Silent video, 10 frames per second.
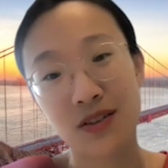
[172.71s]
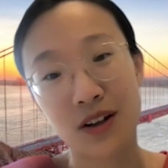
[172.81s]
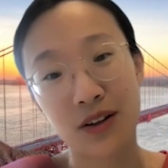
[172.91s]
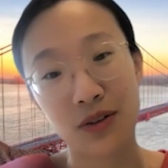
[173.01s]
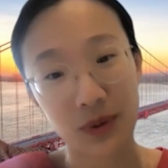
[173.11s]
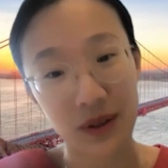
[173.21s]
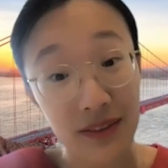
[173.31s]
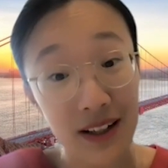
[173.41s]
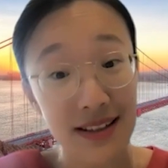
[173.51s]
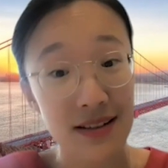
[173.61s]
The three of
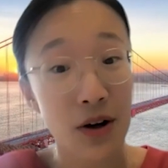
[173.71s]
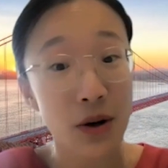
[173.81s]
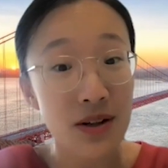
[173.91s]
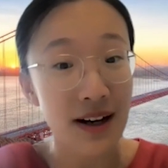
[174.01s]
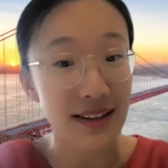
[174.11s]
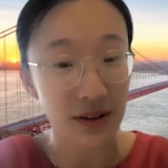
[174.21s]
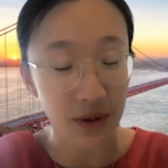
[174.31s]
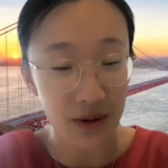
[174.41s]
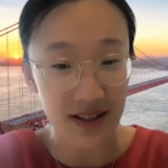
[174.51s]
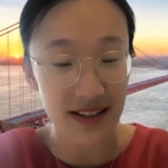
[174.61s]
us co-taught the
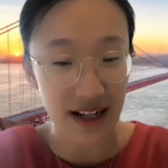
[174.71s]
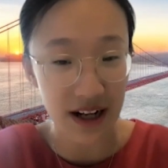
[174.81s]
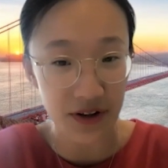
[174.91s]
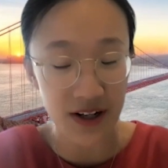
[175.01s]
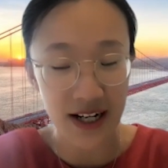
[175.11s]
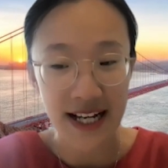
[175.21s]
course together.